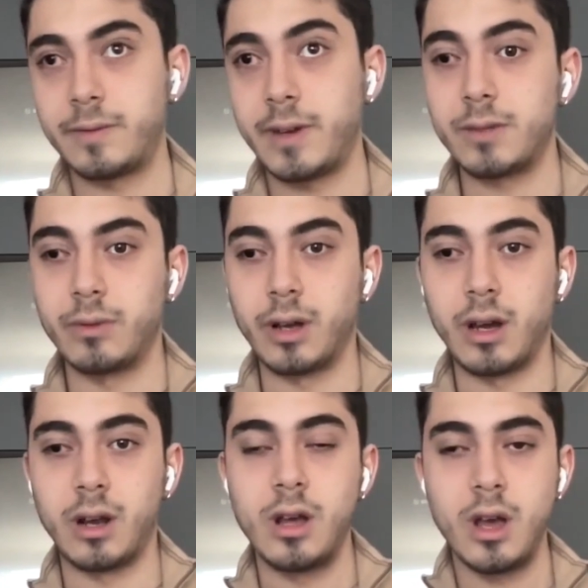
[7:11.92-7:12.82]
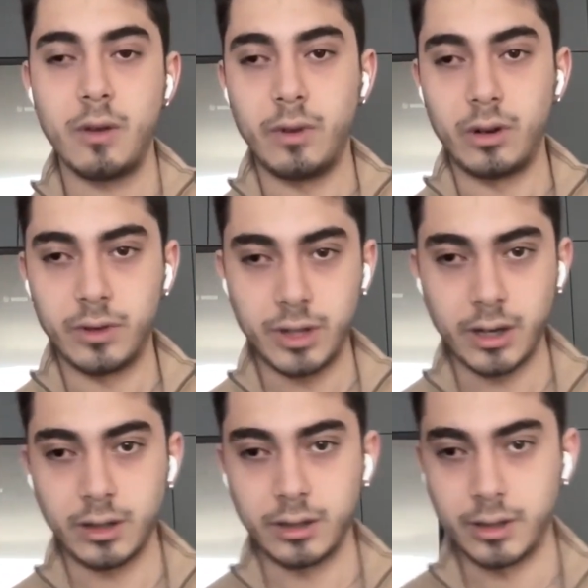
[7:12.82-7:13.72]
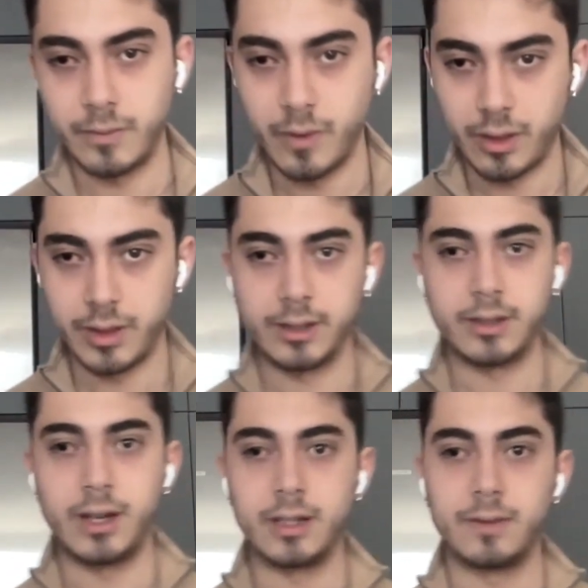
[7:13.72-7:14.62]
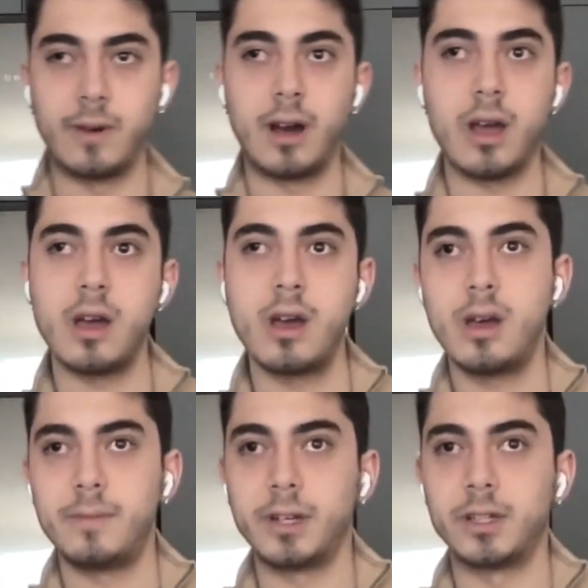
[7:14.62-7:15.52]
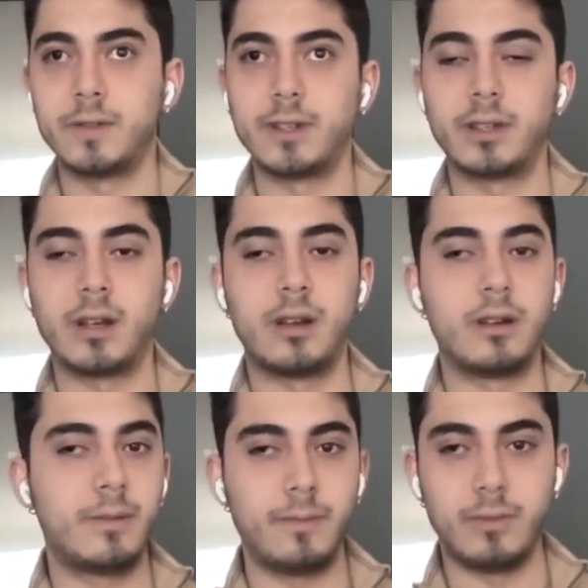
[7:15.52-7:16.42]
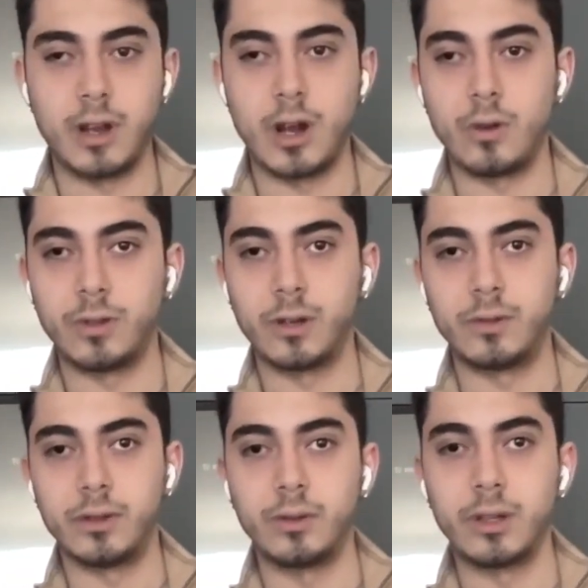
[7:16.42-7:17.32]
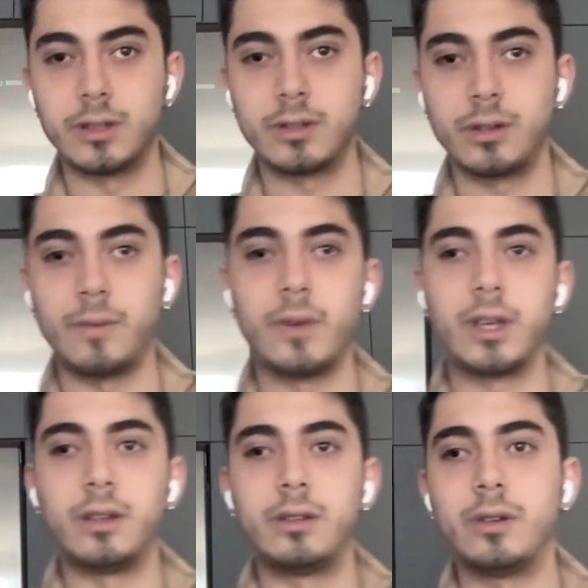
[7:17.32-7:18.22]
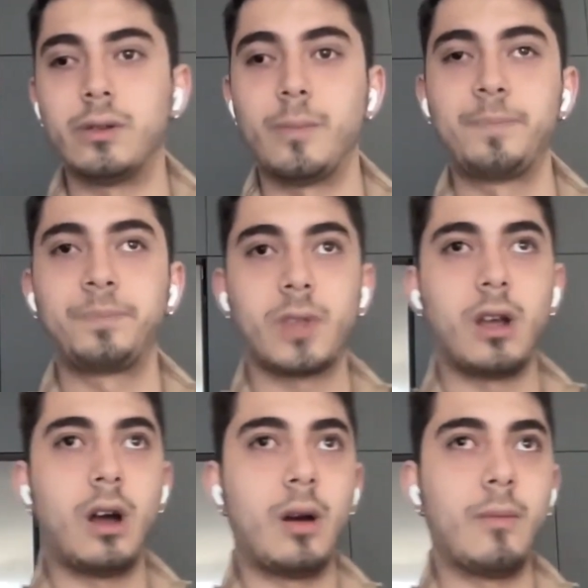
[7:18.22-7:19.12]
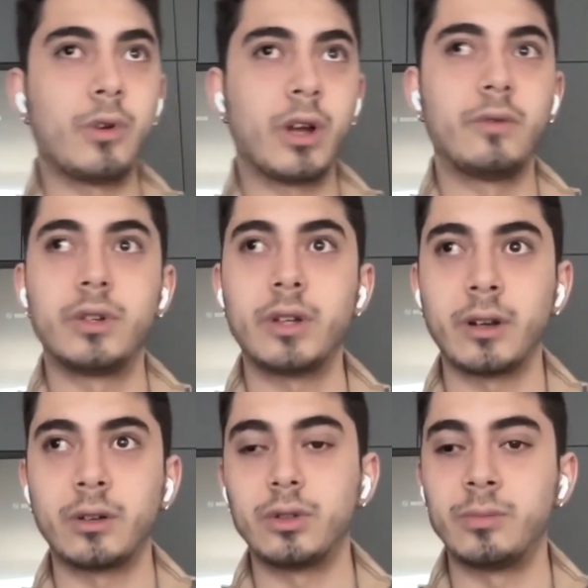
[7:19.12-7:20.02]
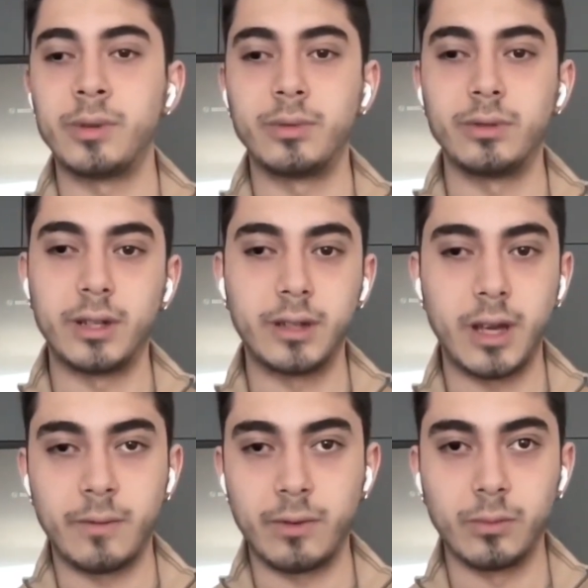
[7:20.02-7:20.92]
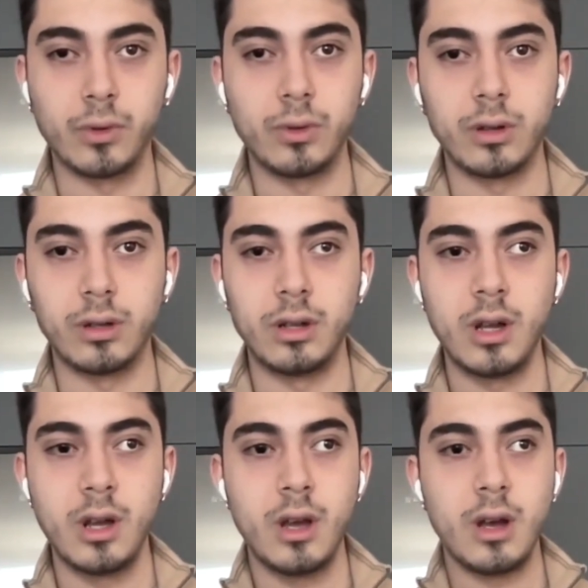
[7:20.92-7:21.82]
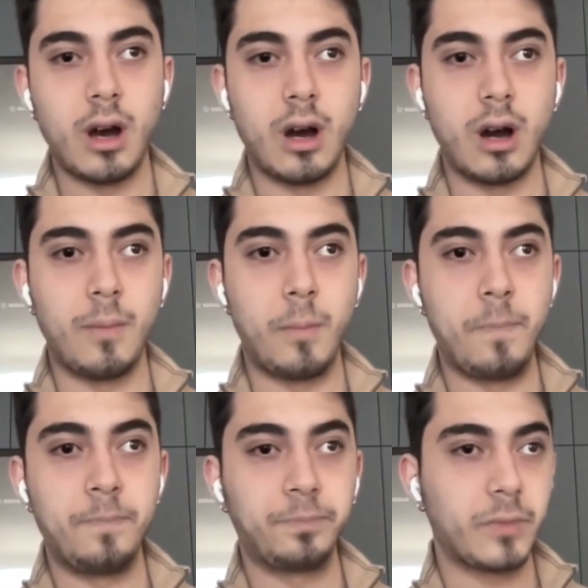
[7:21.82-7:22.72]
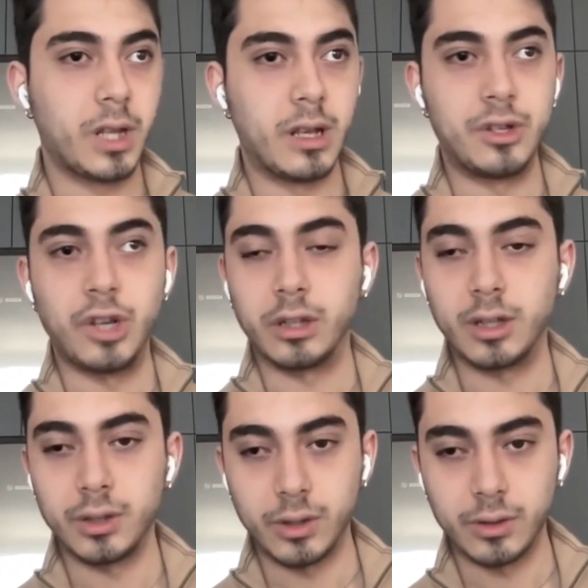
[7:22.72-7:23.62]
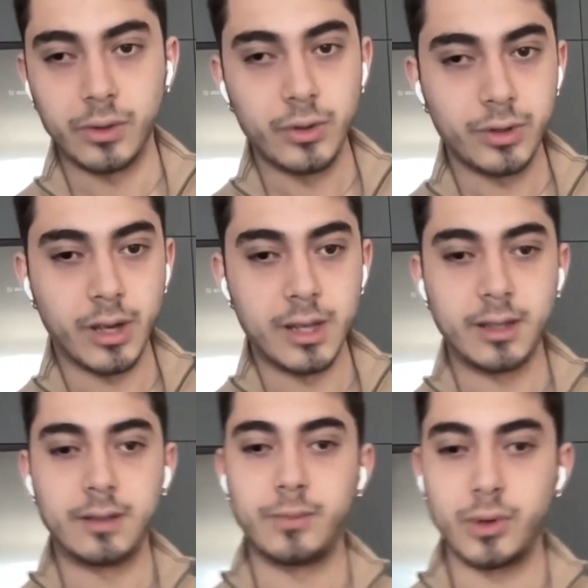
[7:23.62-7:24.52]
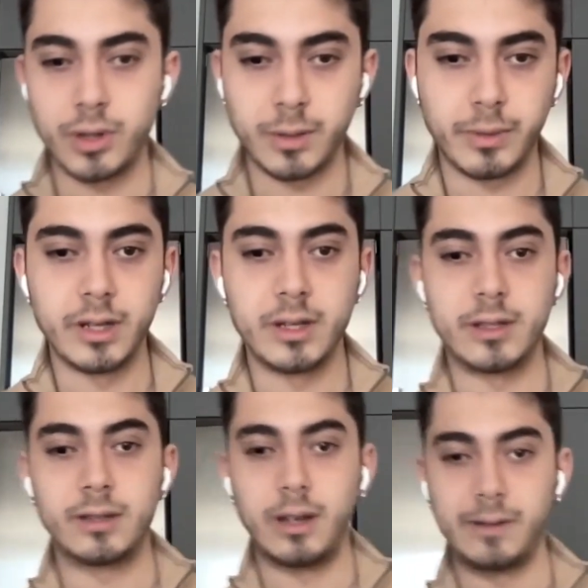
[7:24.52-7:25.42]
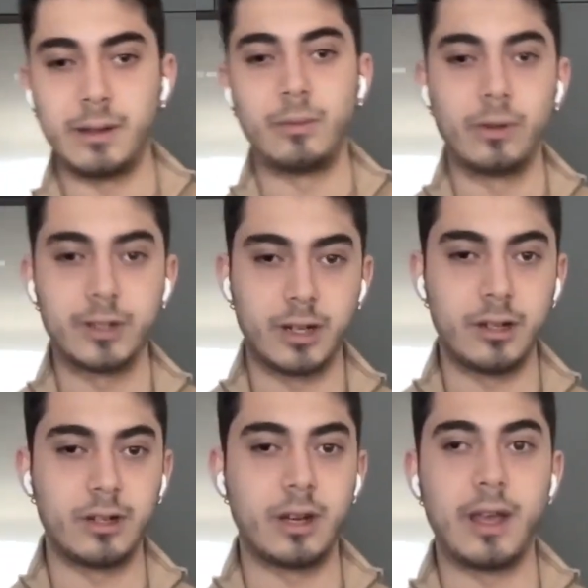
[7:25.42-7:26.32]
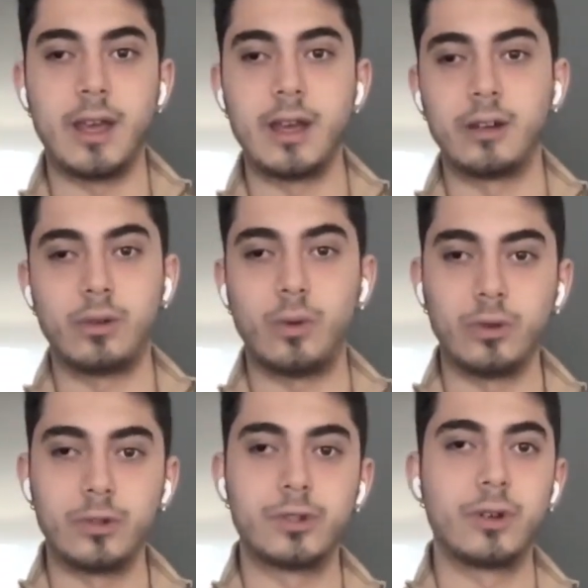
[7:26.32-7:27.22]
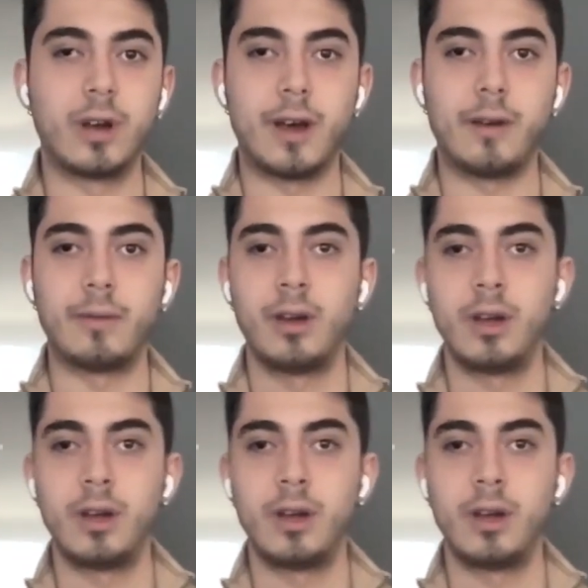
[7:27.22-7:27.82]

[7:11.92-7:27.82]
Facebook ad, we are retargeting them with LinkedIn ads. Why? Because we can narrow down the audience. So we can do, retarget all the people that came from Google, and checked out our use cases, product pages, live demo, etc., and also have